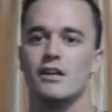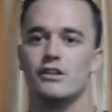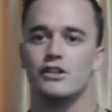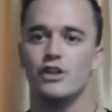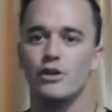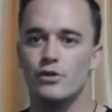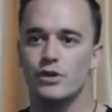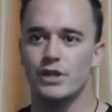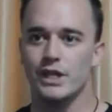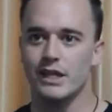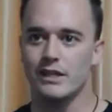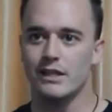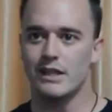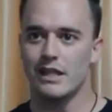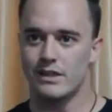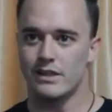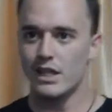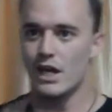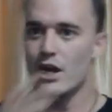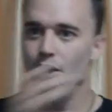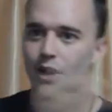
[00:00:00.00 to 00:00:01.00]
do you think
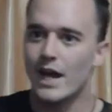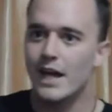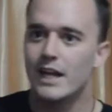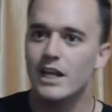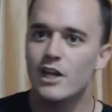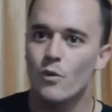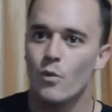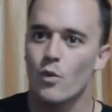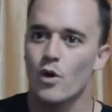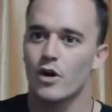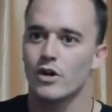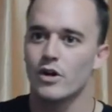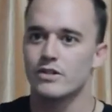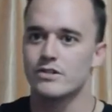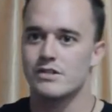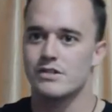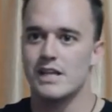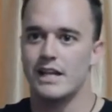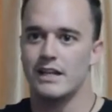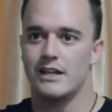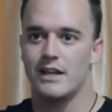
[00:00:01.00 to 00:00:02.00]
that they're any
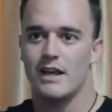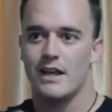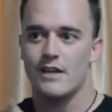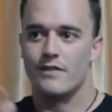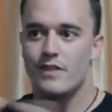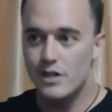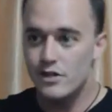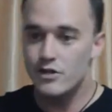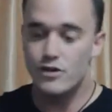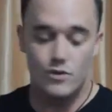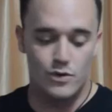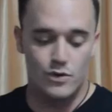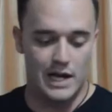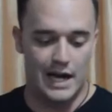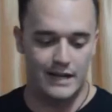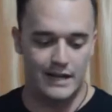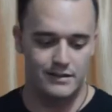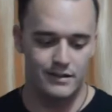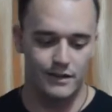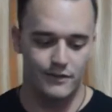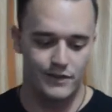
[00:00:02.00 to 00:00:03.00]
worse than you
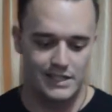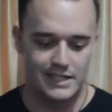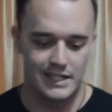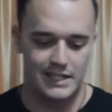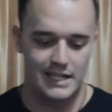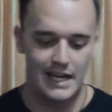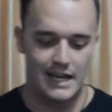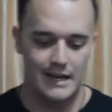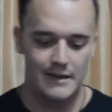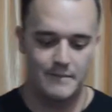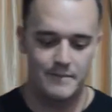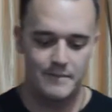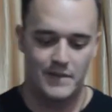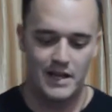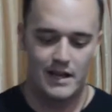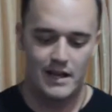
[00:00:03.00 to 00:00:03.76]
guys living today?